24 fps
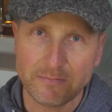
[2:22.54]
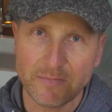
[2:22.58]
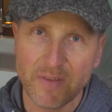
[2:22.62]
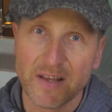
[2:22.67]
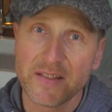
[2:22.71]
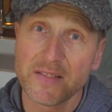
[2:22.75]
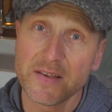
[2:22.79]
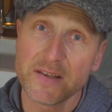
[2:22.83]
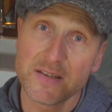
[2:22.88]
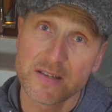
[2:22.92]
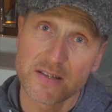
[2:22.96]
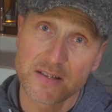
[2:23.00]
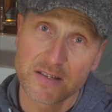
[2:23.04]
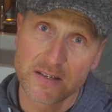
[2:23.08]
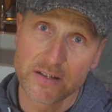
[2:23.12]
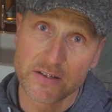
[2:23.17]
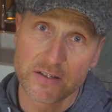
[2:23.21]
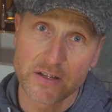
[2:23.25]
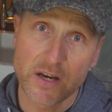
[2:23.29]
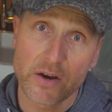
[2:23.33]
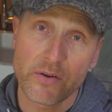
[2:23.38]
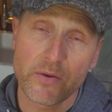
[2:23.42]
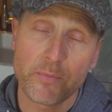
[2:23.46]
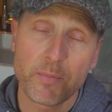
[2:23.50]
This is the
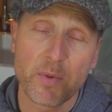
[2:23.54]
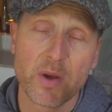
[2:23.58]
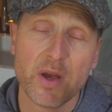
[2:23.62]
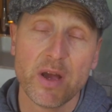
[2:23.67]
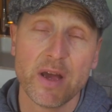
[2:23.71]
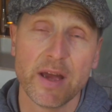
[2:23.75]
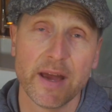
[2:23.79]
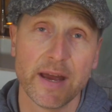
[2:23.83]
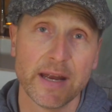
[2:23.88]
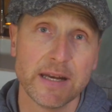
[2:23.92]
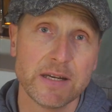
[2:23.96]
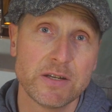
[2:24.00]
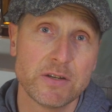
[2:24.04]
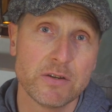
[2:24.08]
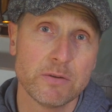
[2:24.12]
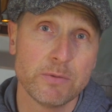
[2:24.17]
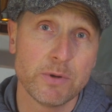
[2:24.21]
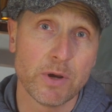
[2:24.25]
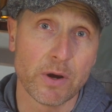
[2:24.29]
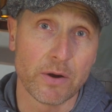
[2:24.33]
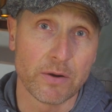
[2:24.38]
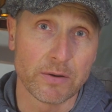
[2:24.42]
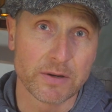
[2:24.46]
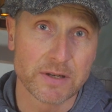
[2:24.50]
syrup, and to
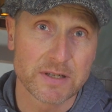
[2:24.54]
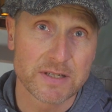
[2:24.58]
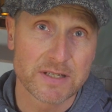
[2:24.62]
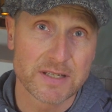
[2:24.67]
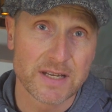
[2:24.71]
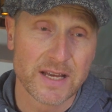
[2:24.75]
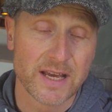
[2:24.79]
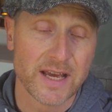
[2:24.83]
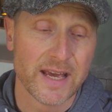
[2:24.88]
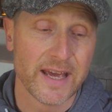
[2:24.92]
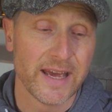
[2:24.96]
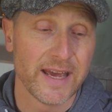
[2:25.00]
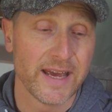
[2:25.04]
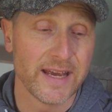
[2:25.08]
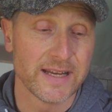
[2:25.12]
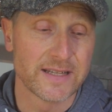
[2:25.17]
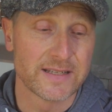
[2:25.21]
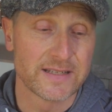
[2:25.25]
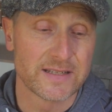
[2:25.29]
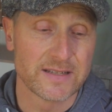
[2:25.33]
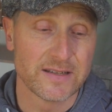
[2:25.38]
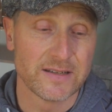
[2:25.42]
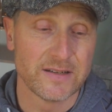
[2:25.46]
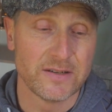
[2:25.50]
be honest,
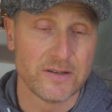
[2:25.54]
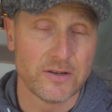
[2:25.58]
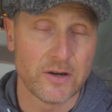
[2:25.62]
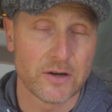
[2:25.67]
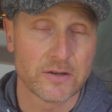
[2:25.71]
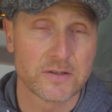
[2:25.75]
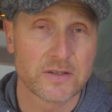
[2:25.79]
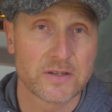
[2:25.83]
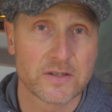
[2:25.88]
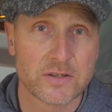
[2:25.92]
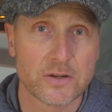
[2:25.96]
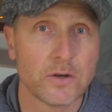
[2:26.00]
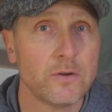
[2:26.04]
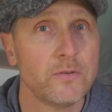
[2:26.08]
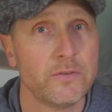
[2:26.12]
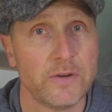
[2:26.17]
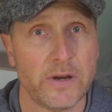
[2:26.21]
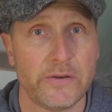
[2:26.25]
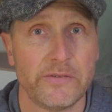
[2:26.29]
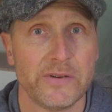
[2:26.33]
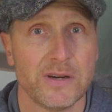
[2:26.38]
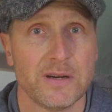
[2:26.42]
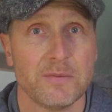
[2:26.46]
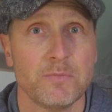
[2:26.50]
it's not so
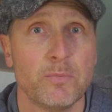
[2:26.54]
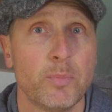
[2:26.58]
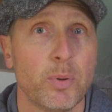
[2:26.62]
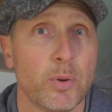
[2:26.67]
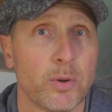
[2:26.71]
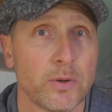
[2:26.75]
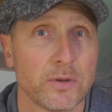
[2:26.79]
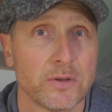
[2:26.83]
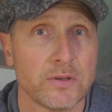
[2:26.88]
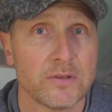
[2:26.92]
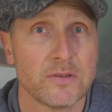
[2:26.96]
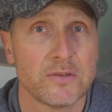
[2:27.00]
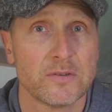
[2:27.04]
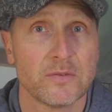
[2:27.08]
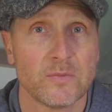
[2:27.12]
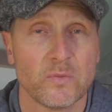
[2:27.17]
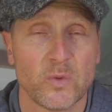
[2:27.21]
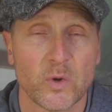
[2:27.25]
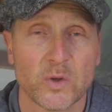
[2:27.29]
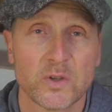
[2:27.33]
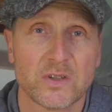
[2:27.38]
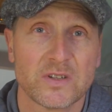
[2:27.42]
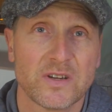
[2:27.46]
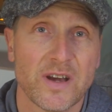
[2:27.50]
very important
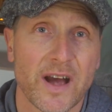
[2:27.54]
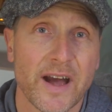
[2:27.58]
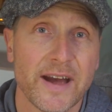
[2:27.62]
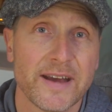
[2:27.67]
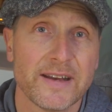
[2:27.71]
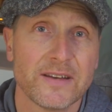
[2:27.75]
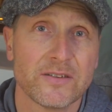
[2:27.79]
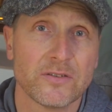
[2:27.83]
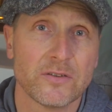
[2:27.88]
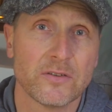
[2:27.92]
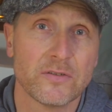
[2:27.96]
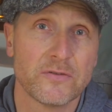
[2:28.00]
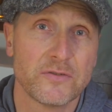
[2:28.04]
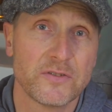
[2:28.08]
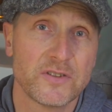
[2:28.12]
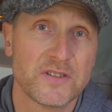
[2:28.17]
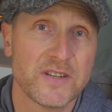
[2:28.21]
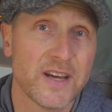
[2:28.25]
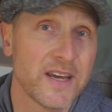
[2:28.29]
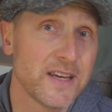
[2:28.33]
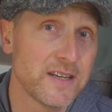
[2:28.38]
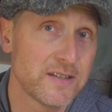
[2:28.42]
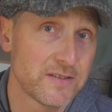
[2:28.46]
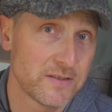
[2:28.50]
what kind of
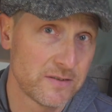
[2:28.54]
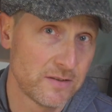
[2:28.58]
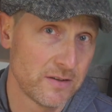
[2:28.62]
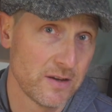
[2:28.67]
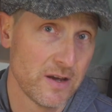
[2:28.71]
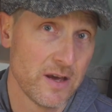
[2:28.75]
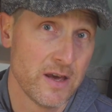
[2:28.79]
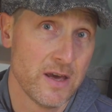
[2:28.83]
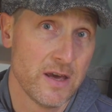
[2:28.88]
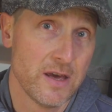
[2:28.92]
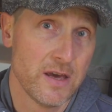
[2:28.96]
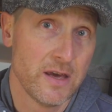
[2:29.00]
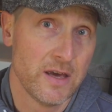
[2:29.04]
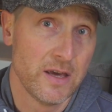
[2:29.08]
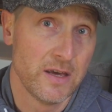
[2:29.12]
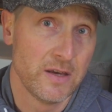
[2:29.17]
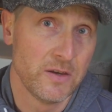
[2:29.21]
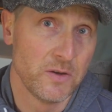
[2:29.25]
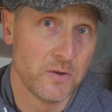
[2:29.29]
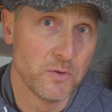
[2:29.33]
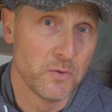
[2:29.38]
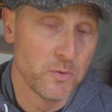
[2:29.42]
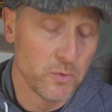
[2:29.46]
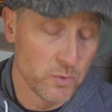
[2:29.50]
taste
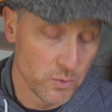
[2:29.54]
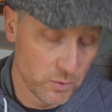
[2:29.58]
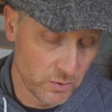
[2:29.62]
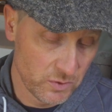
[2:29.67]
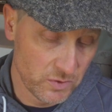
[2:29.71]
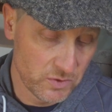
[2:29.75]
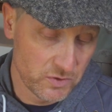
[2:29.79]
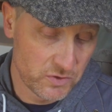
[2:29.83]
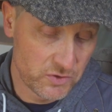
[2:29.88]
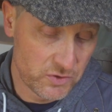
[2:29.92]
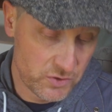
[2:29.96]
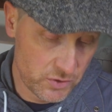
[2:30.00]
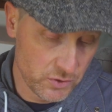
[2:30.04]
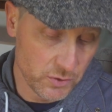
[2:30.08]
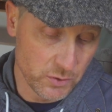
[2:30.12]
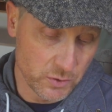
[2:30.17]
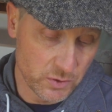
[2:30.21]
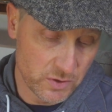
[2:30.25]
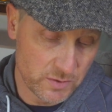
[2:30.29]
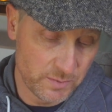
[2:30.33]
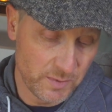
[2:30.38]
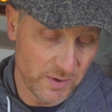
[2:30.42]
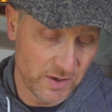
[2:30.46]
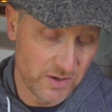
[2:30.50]
you
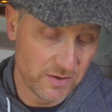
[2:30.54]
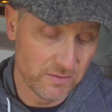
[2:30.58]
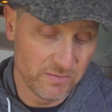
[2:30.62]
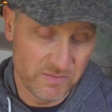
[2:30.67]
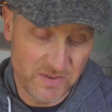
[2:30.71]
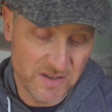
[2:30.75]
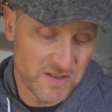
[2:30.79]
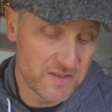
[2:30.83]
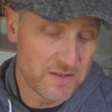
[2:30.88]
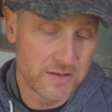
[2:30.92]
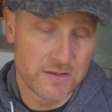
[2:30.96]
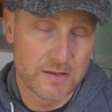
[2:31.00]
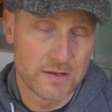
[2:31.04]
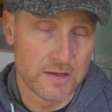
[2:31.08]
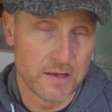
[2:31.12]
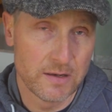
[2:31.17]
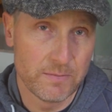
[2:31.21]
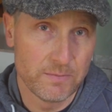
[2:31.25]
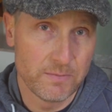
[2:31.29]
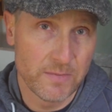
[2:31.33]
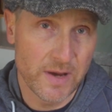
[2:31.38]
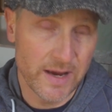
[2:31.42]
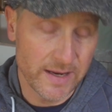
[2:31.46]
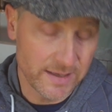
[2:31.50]
choose. This is
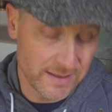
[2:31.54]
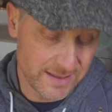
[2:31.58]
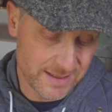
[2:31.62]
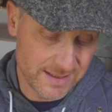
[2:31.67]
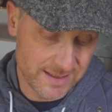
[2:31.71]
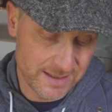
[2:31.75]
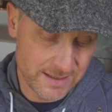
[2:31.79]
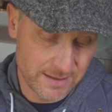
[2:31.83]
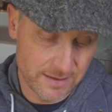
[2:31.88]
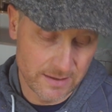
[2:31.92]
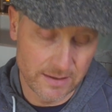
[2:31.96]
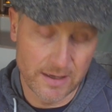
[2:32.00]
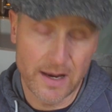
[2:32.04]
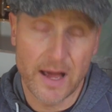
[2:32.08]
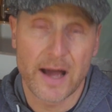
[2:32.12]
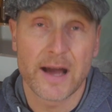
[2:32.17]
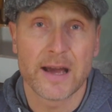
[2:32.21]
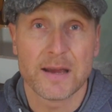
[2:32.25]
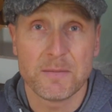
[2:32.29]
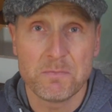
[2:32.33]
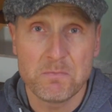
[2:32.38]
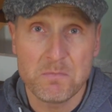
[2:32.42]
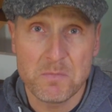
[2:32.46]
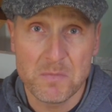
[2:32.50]

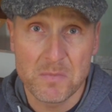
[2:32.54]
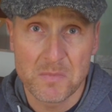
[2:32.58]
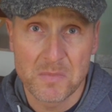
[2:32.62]
lime.